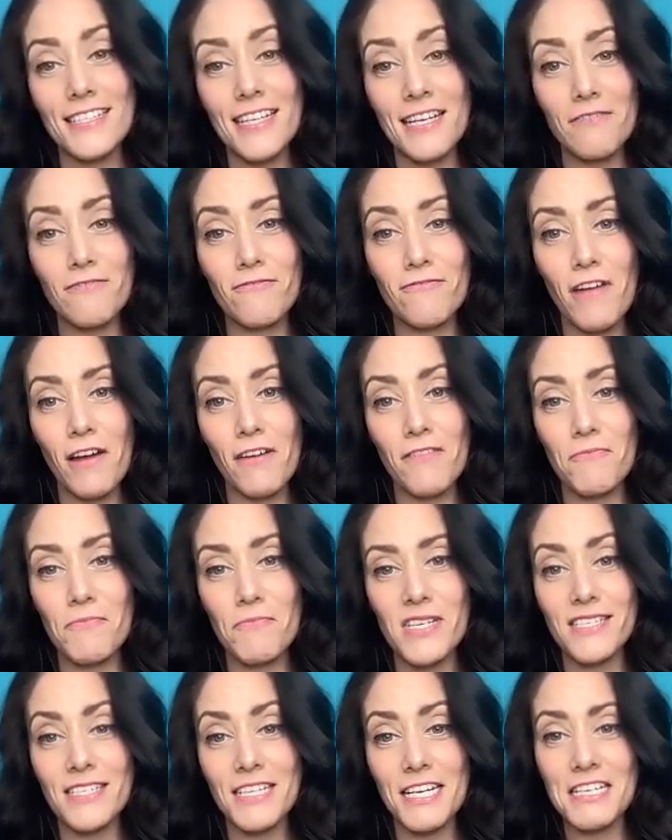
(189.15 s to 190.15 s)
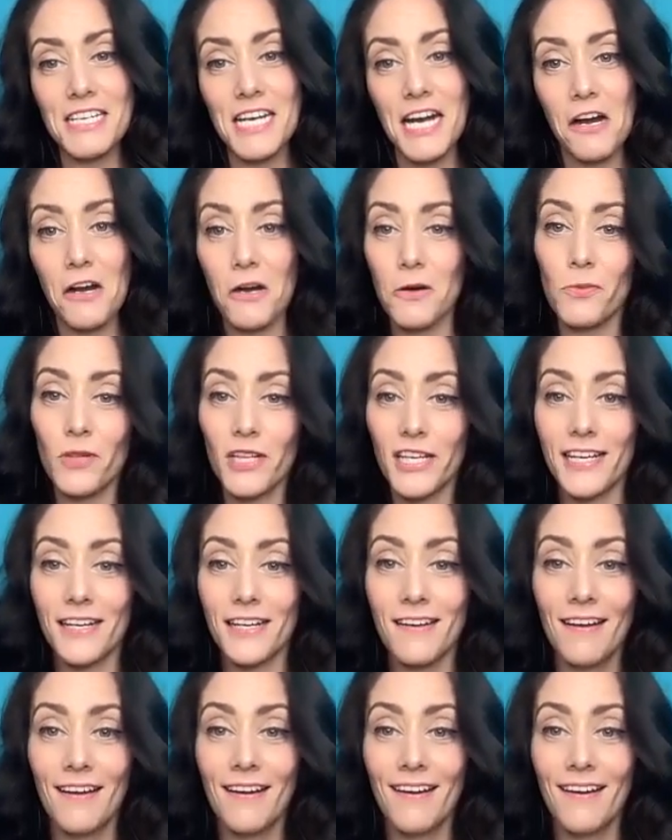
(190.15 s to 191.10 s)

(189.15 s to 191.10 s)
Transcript: I've, I've missed it terribly.